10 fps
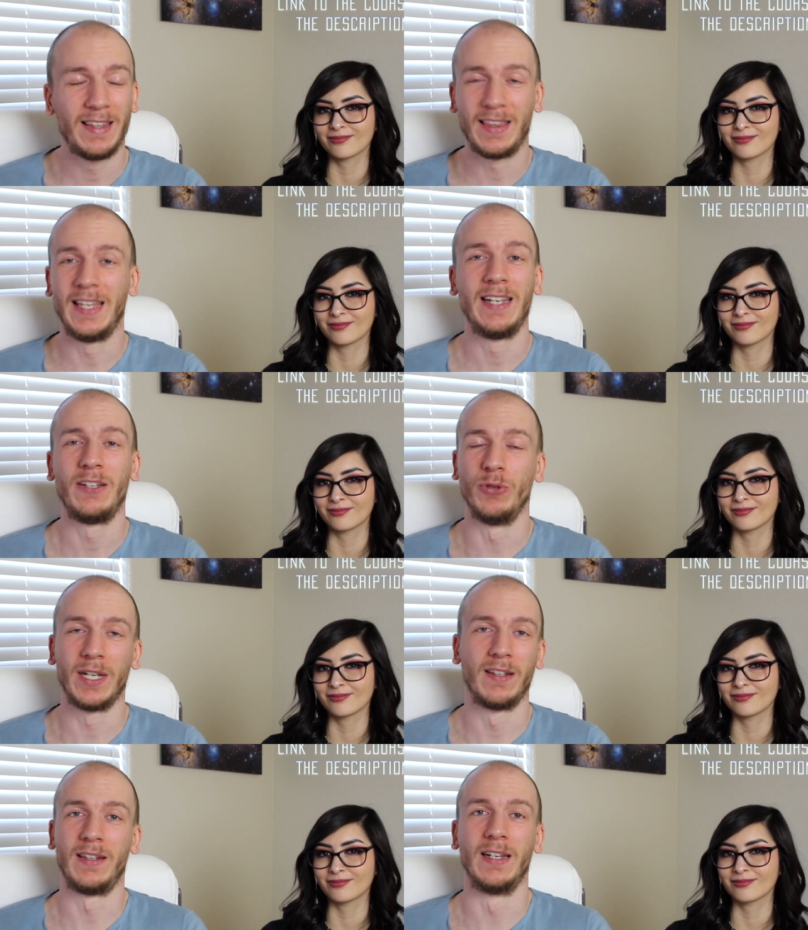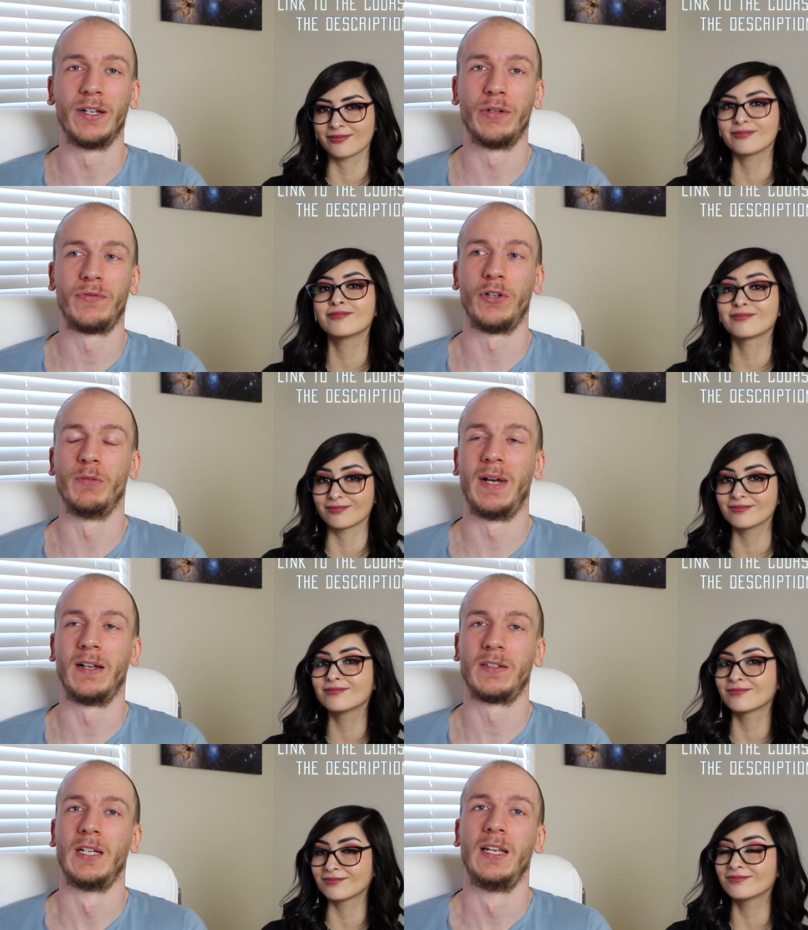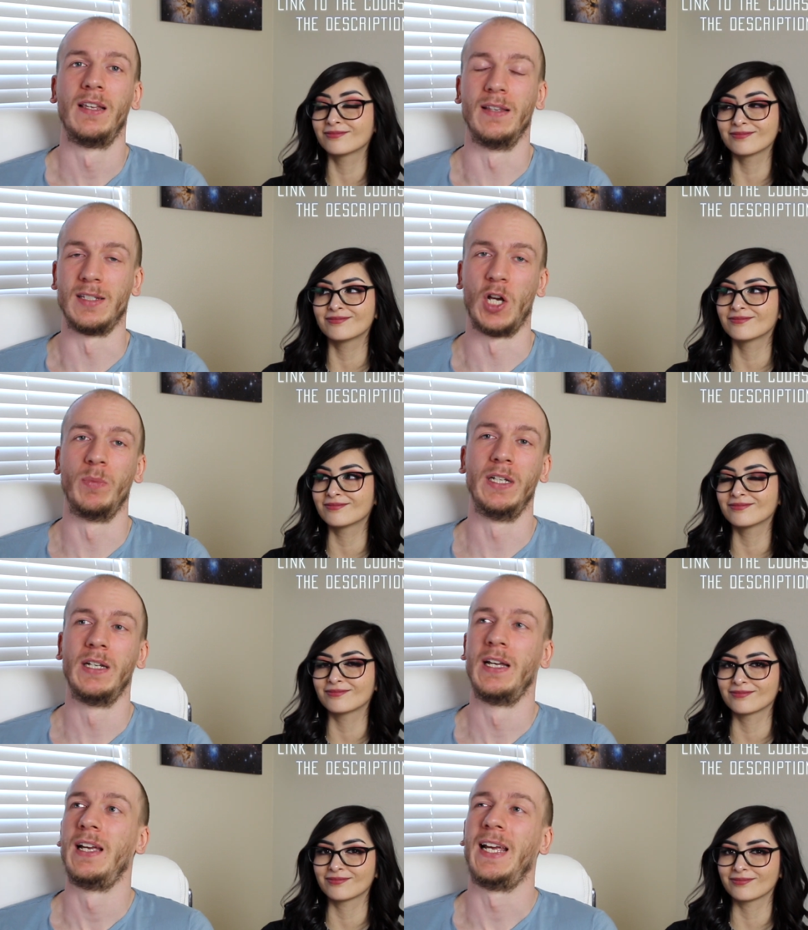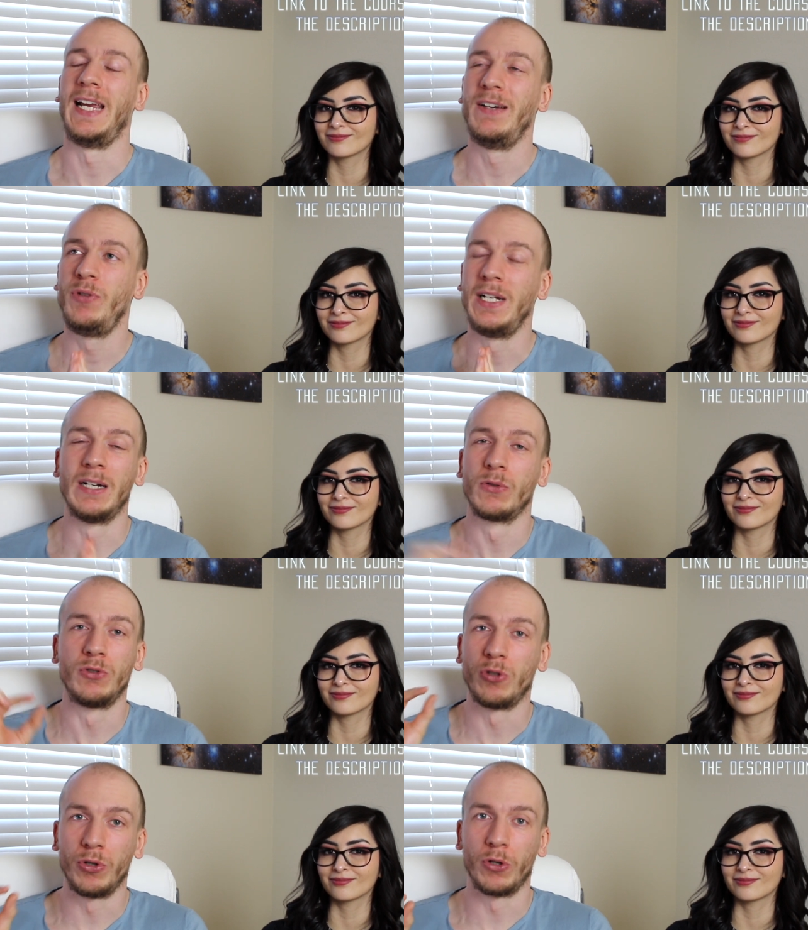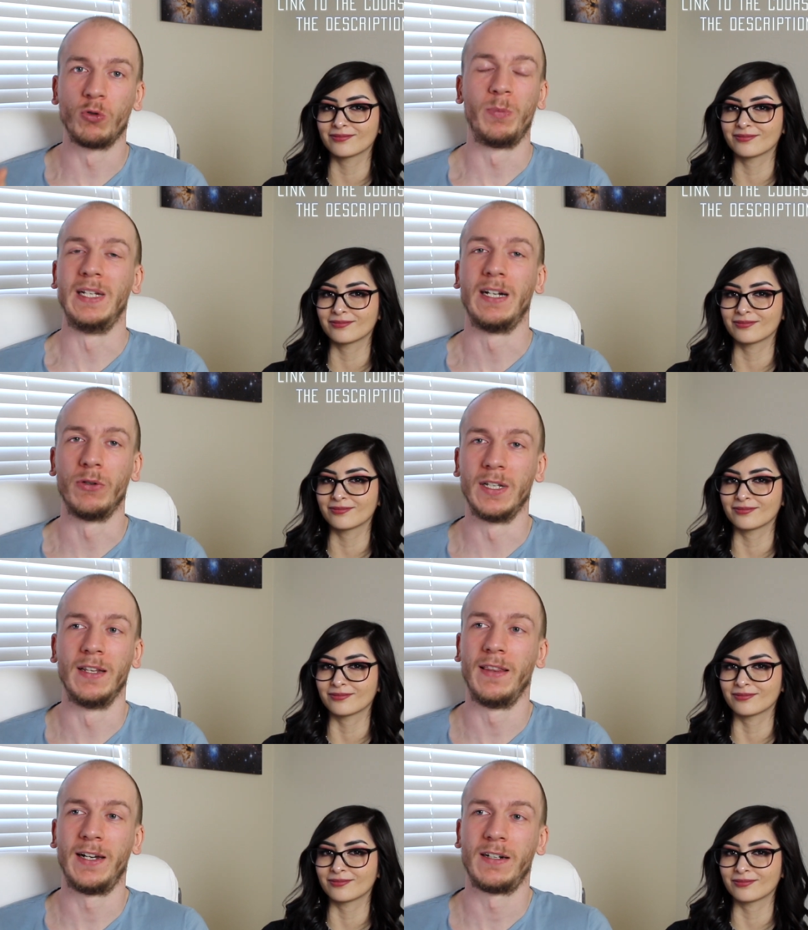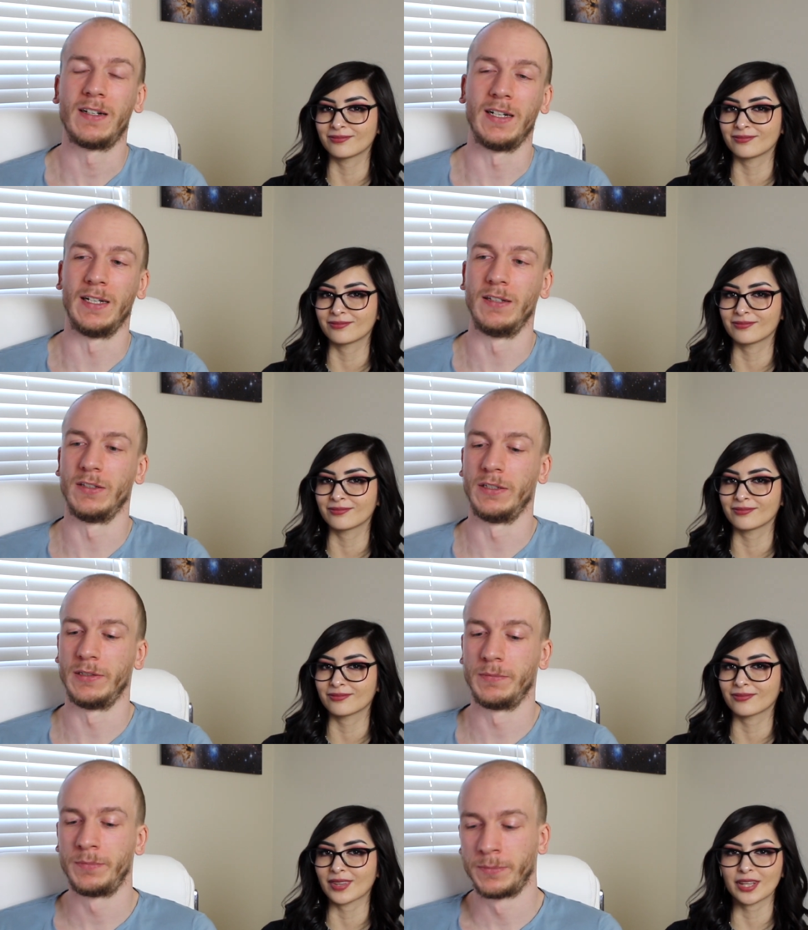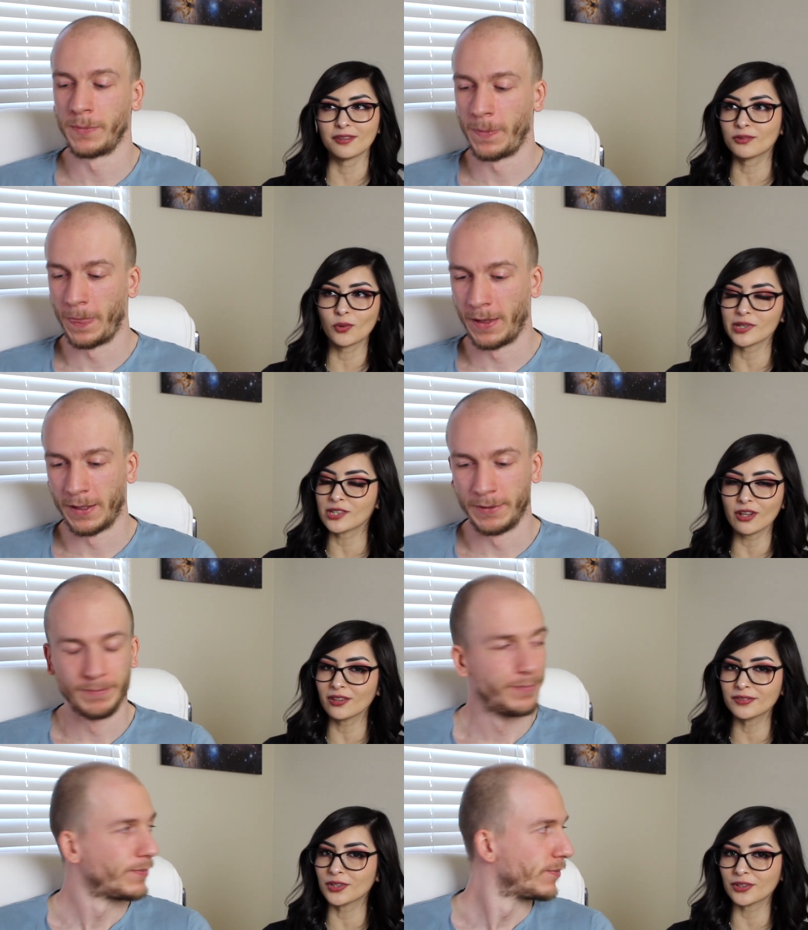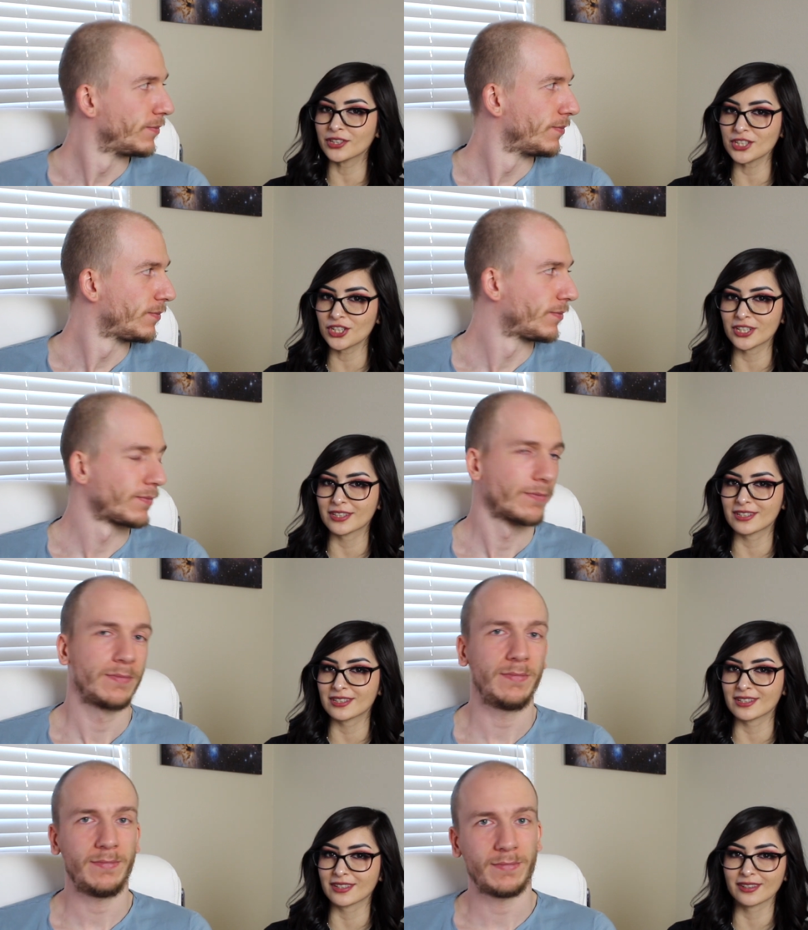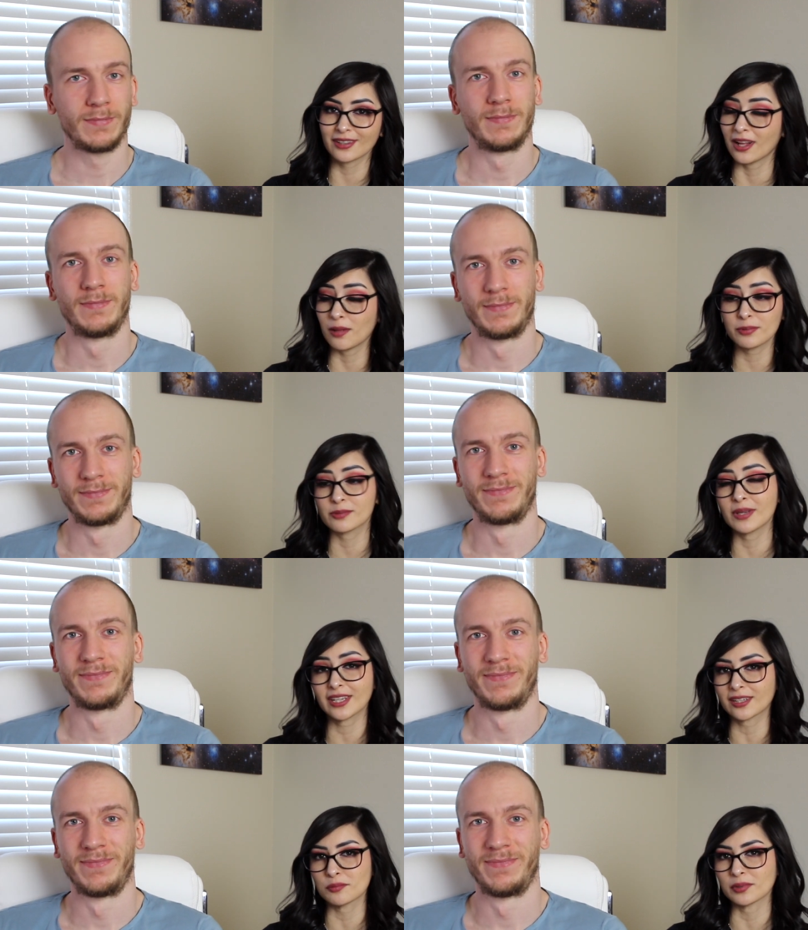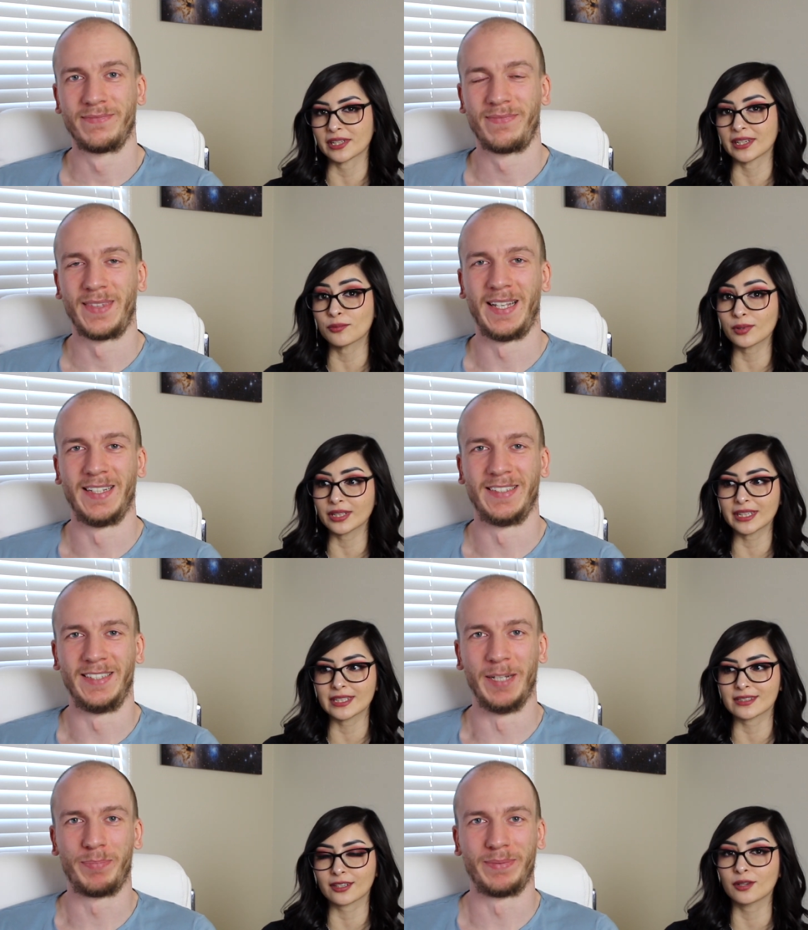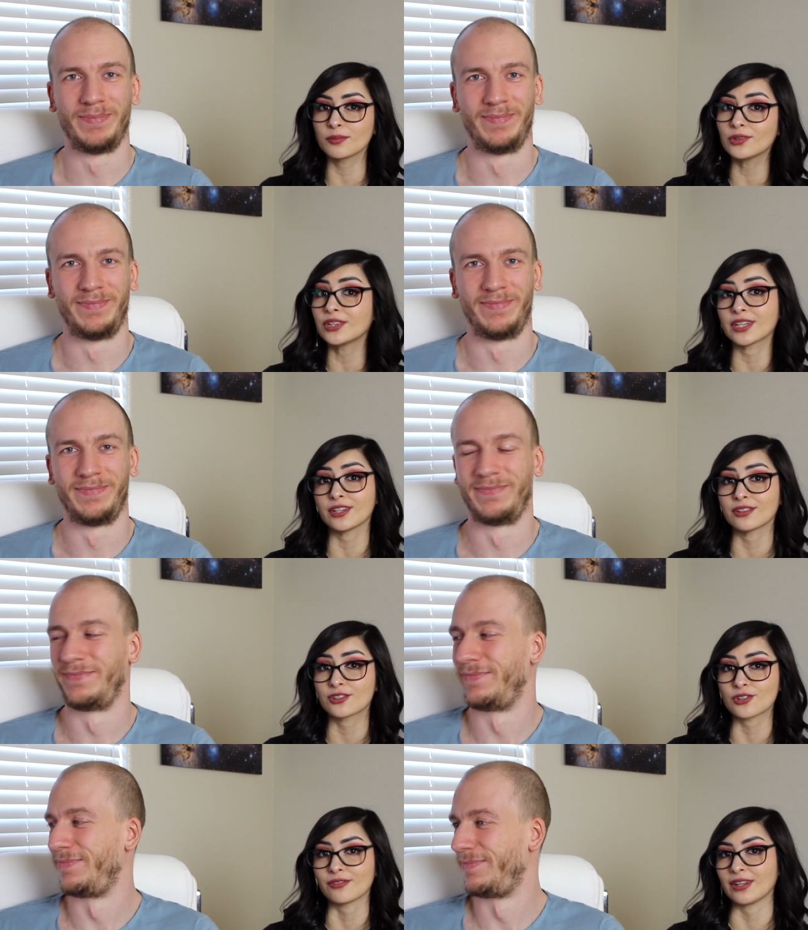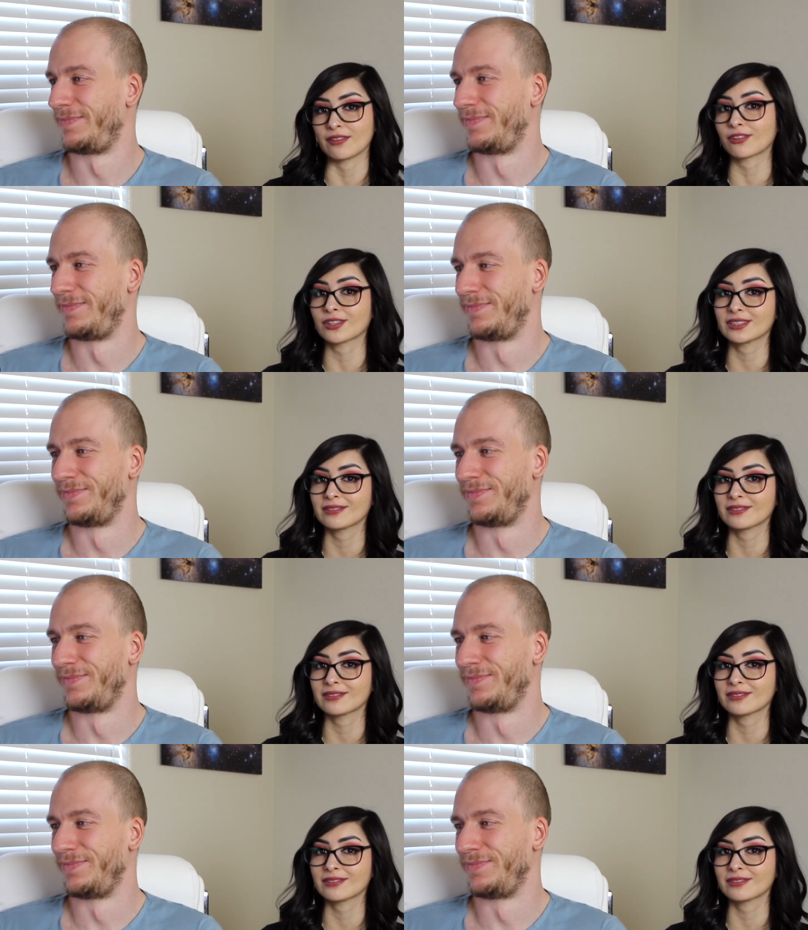Speaker 1: thing you can think of about this hobby. Every little tutorial will be included in there and... Uh,
Speaker 2: and of course all of your additions to help us make it complete. It really is yep. community driven effort.